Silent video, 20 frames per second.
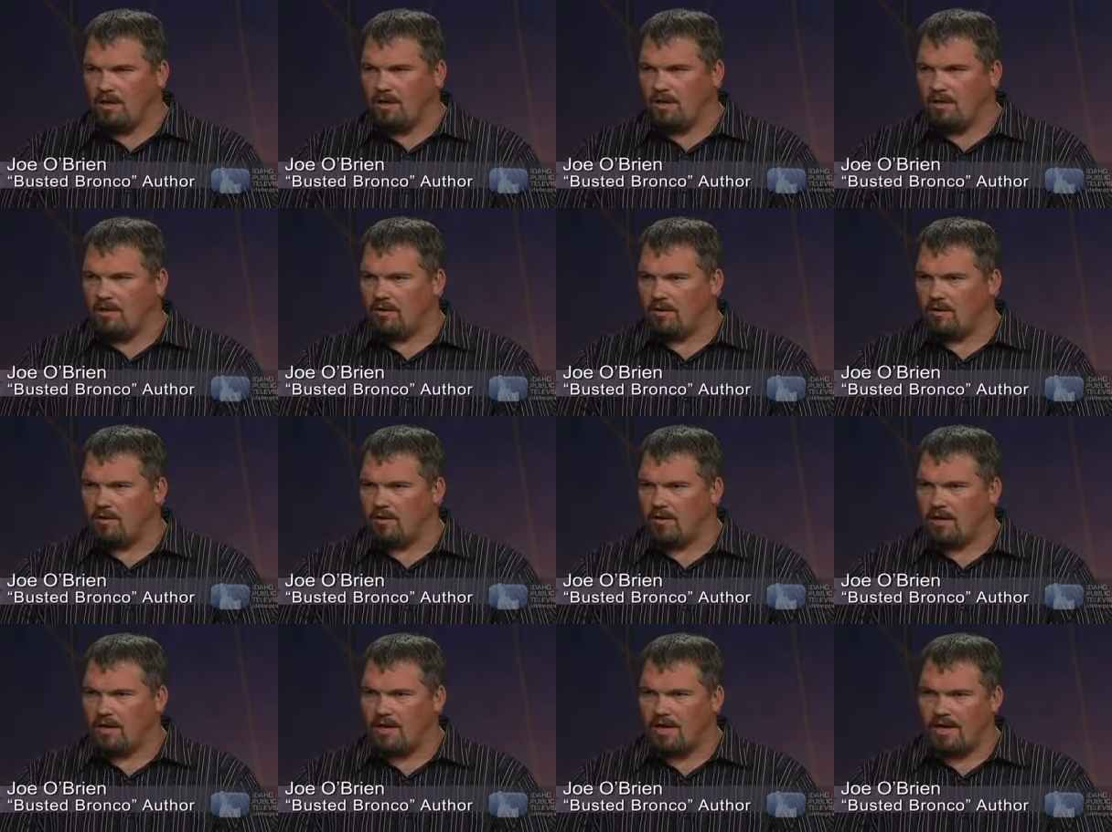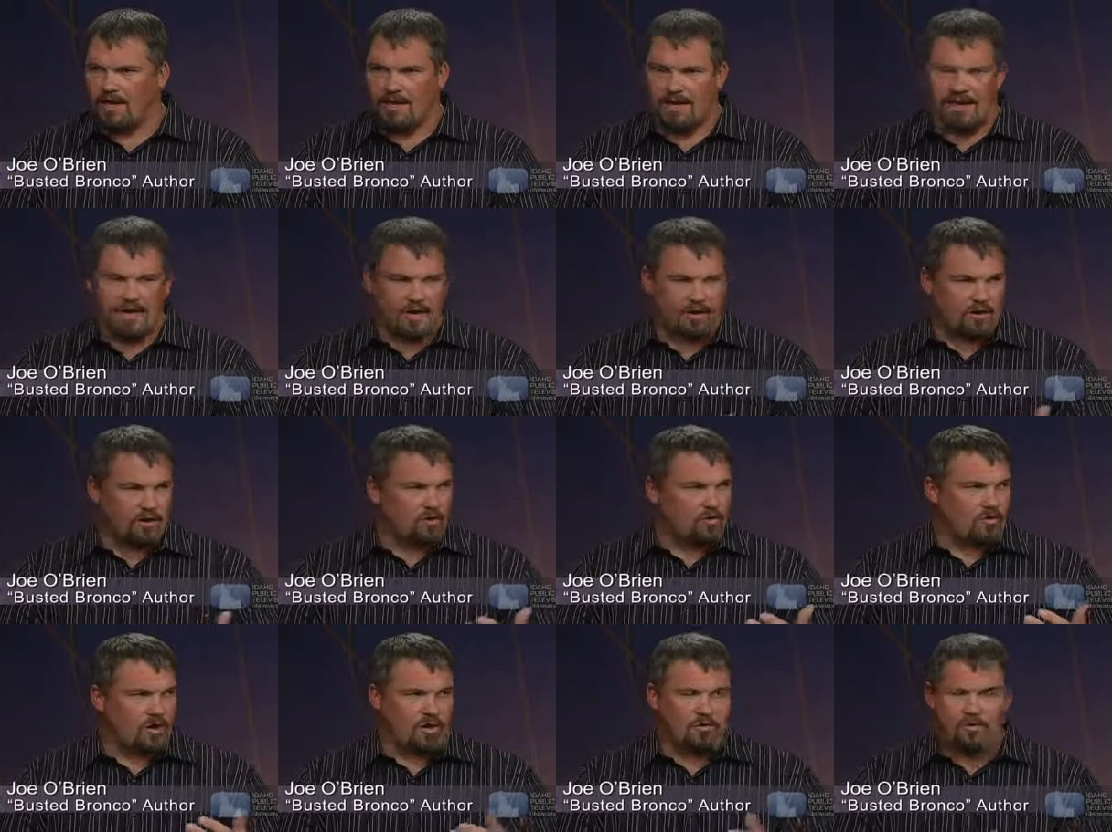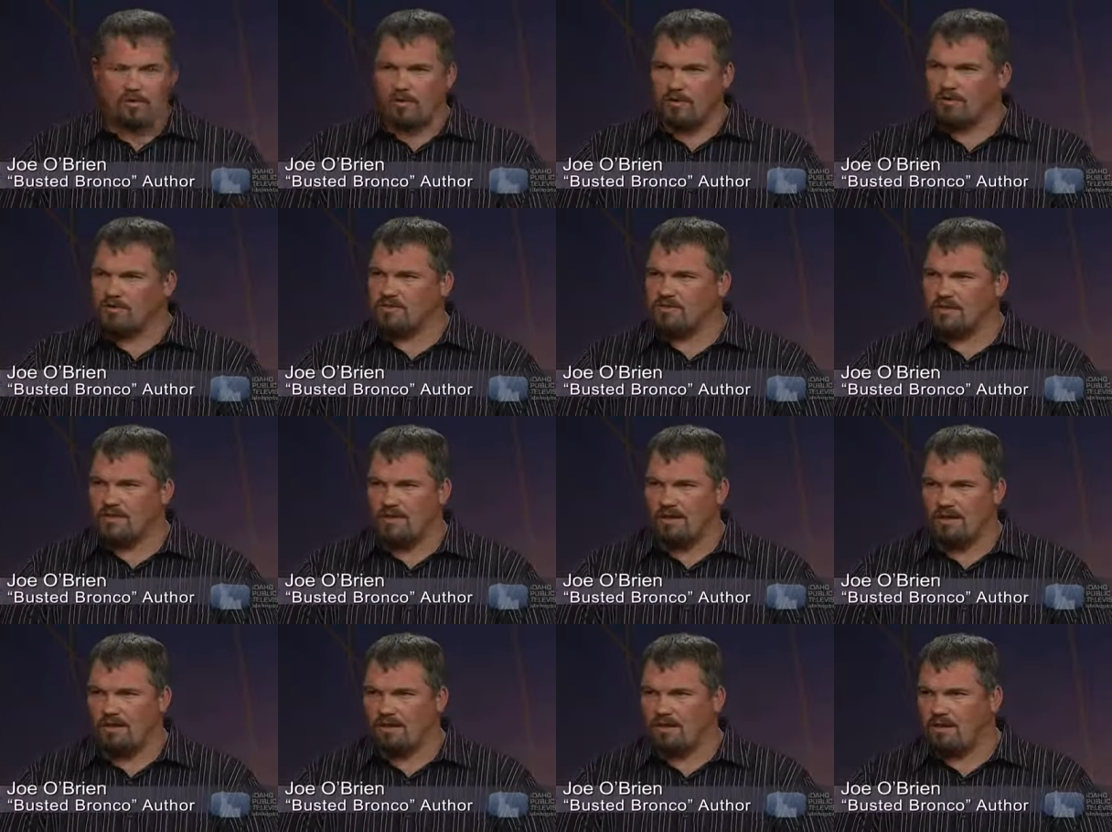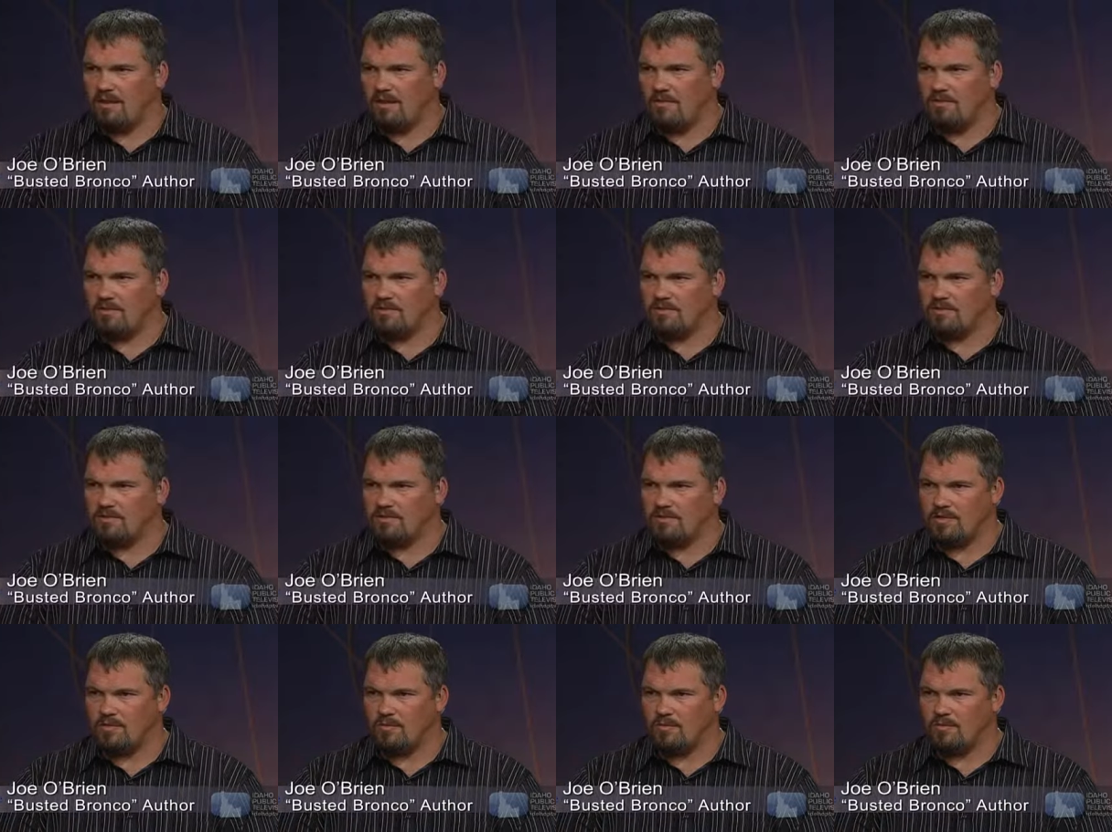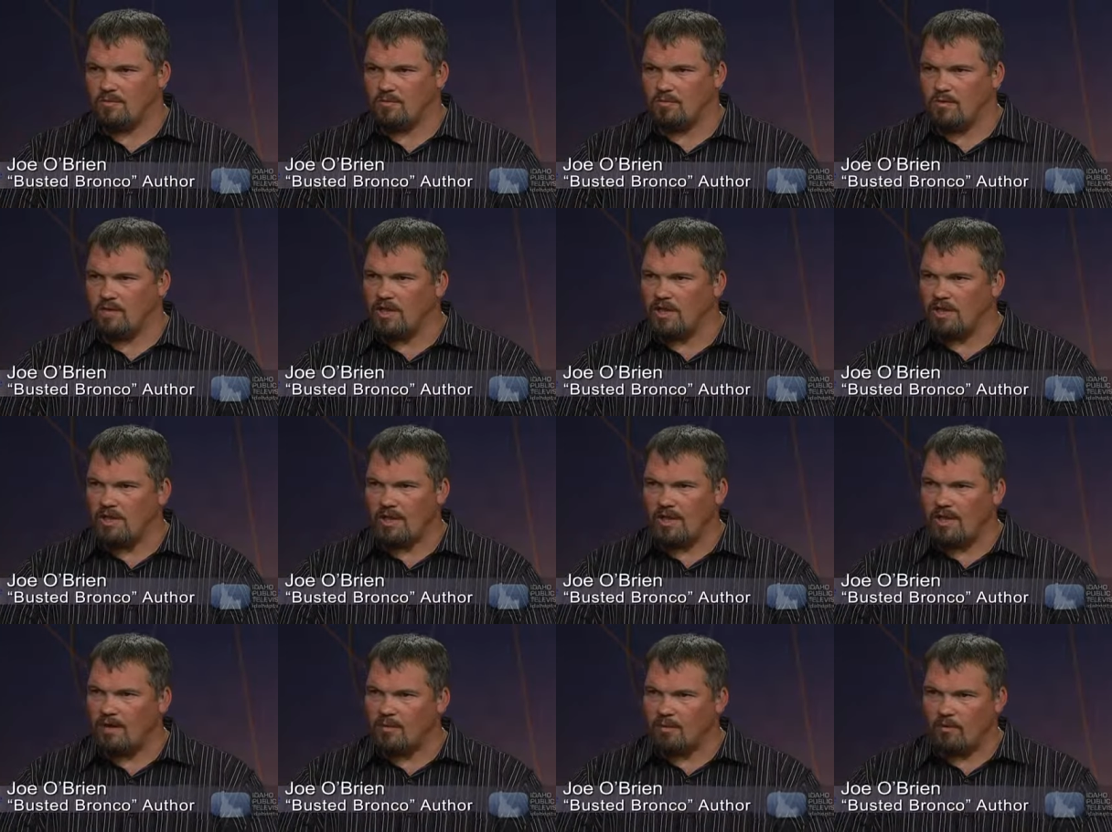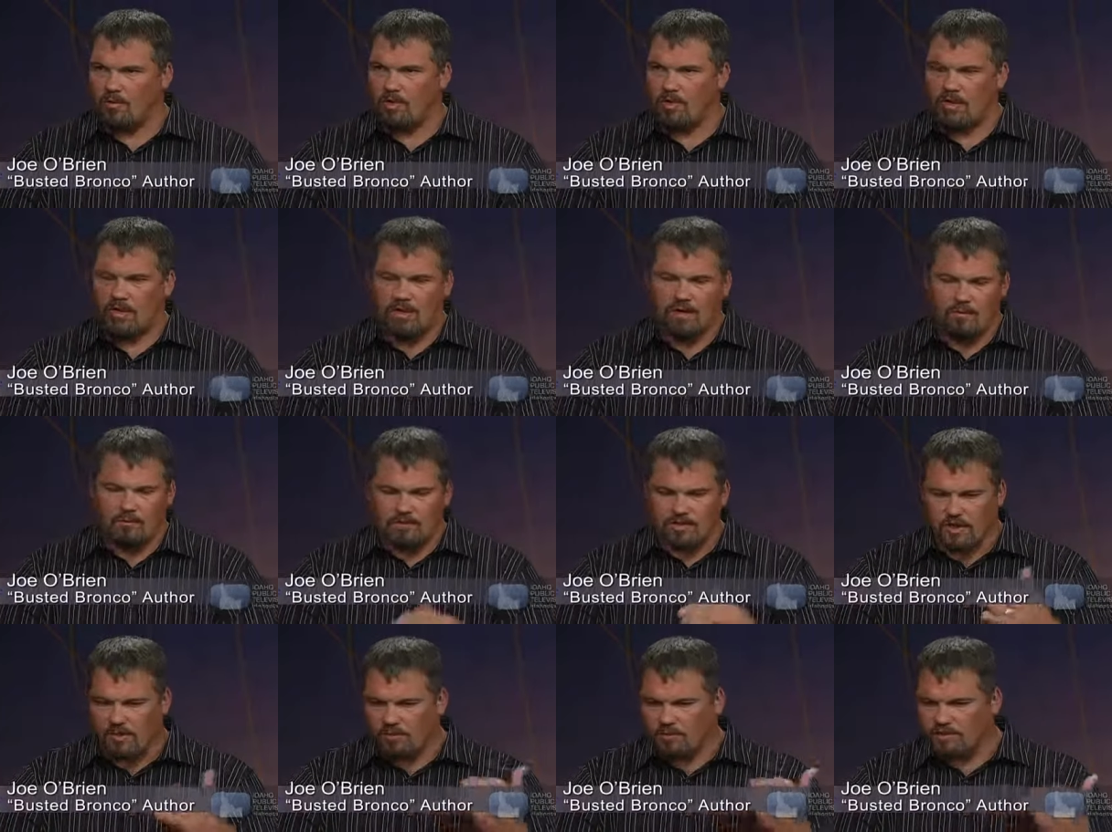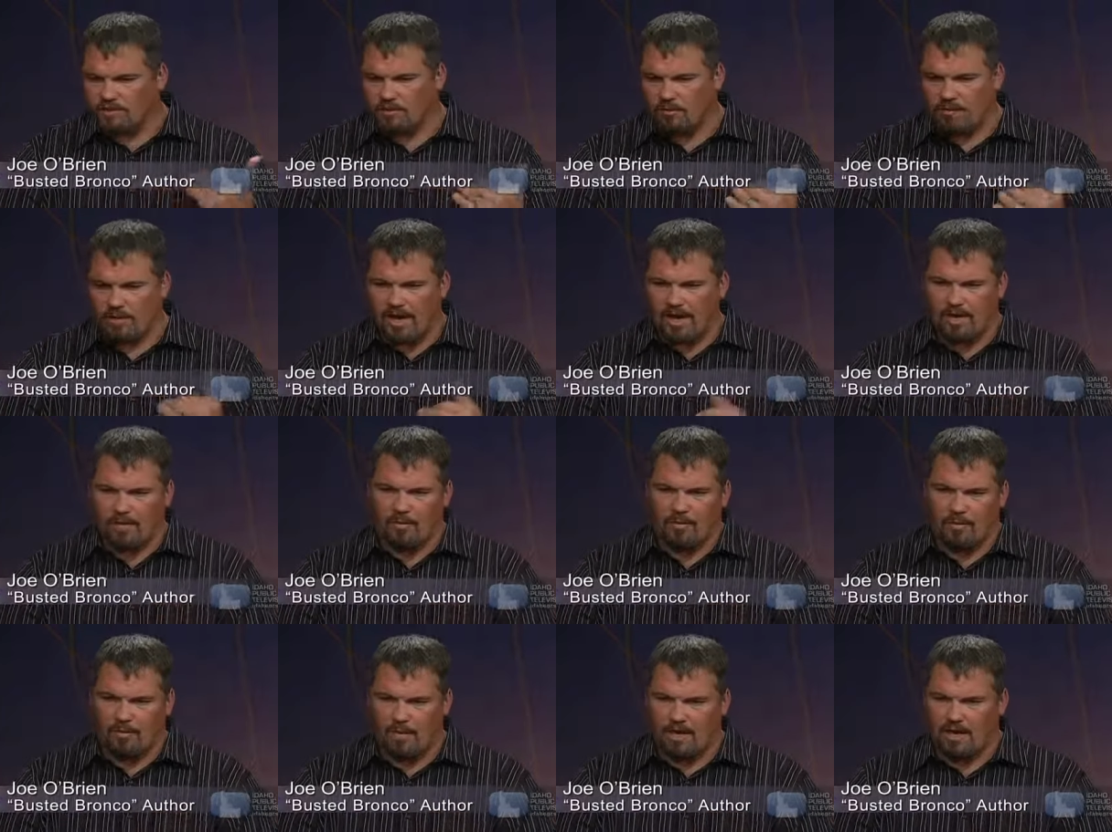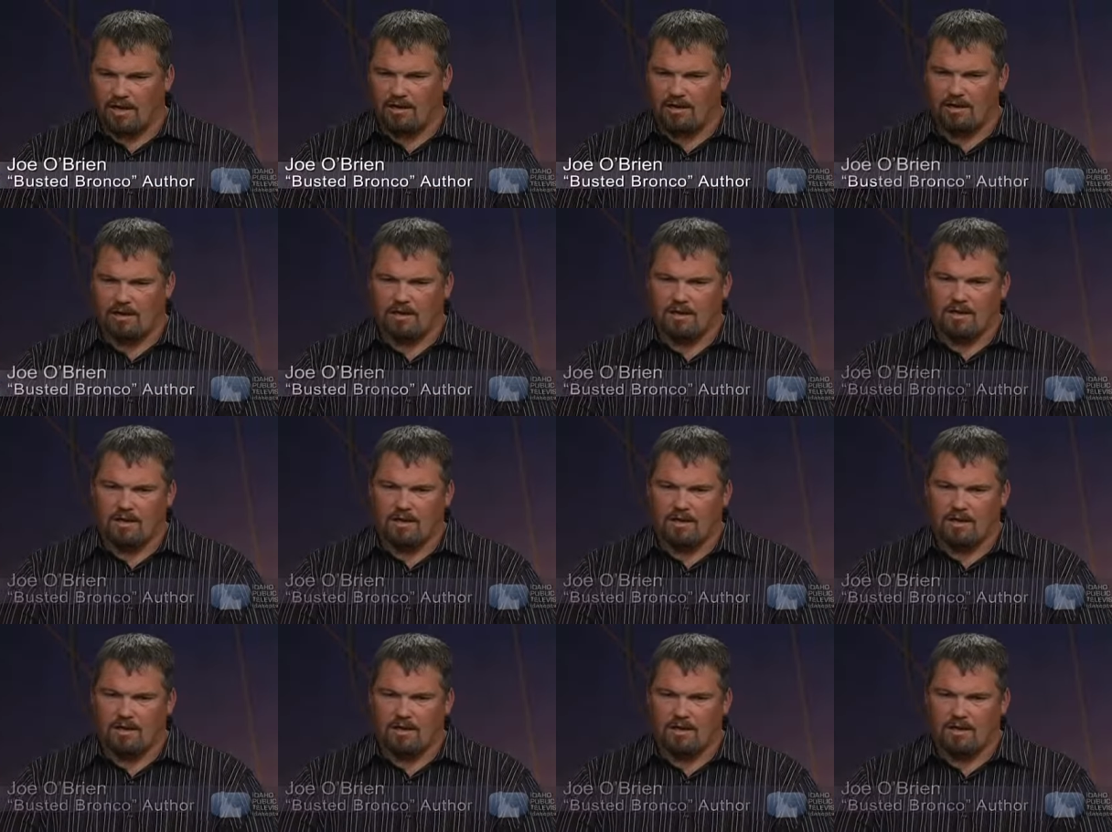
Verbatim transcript: You know, and I and I had a great person that that was that was willing and able, and, and it was always in the back of my mind.